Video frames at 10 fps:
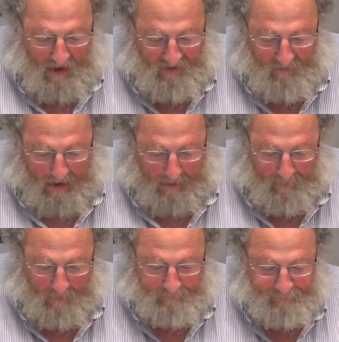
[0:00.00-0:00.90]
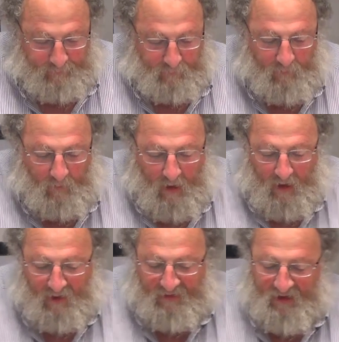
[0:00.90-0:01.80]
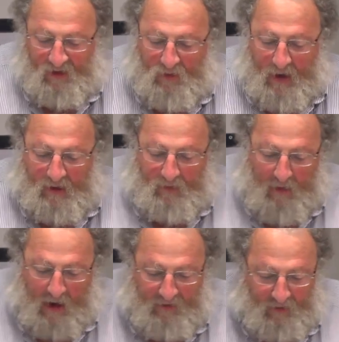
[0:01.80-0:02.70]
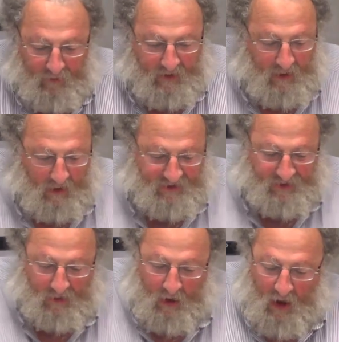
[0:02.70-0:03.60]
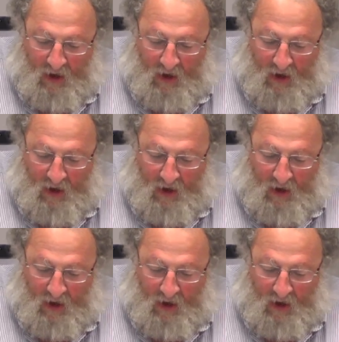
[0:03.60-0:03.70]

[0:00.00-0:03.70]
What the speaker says: on the map. In a theocratic modern Greek culture,